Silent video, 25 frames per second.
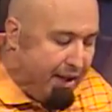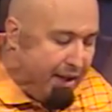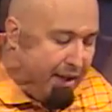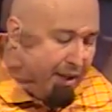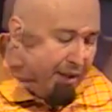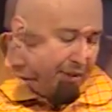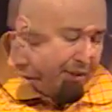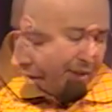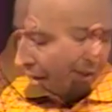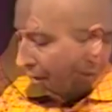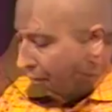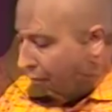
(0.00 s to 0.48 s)

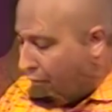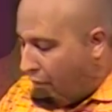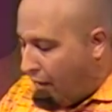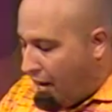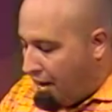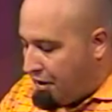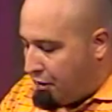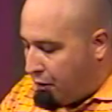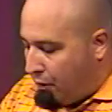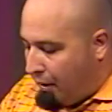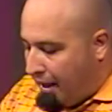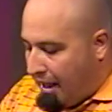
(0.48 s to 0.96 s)
that they're
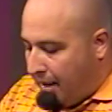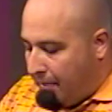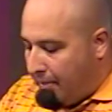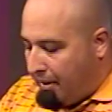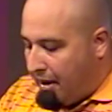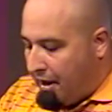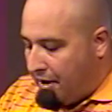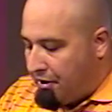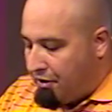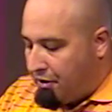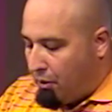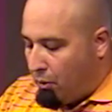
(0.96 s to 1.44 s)
frustrated
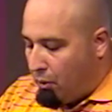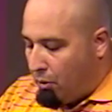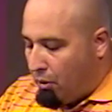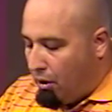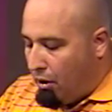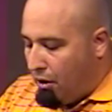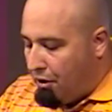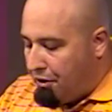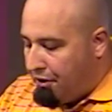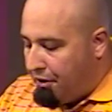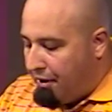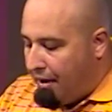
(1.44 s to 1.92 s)
because the
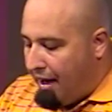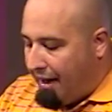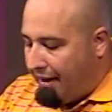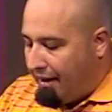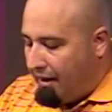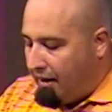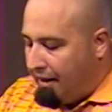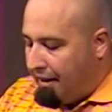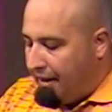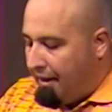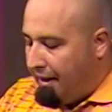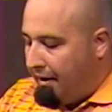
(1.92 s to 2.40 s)
rules are not
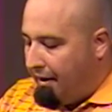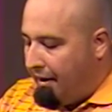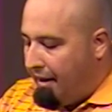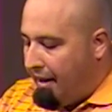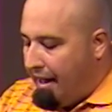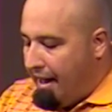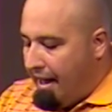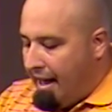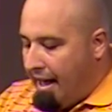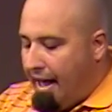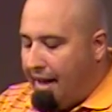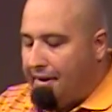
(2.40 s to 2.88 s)
clear
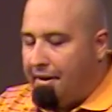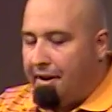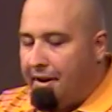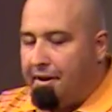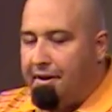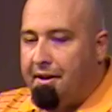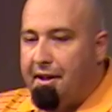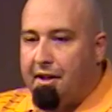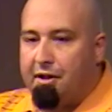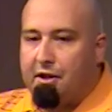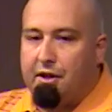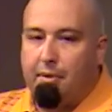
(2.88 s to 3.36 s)
and the
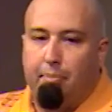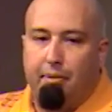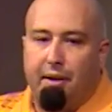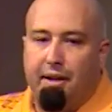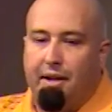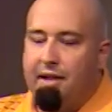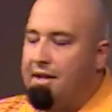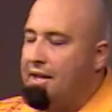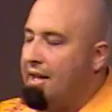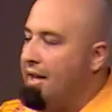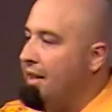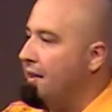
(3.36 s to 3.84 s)

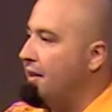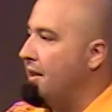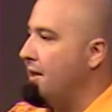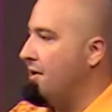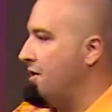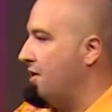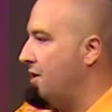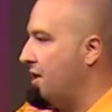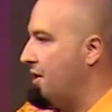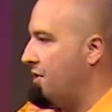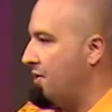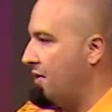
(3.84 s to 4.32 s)
discipline is
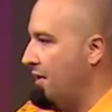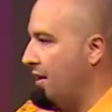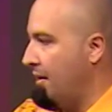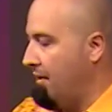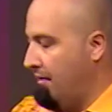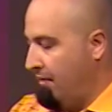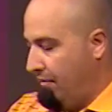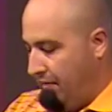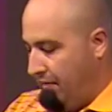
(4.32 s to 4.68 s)
inconsistent.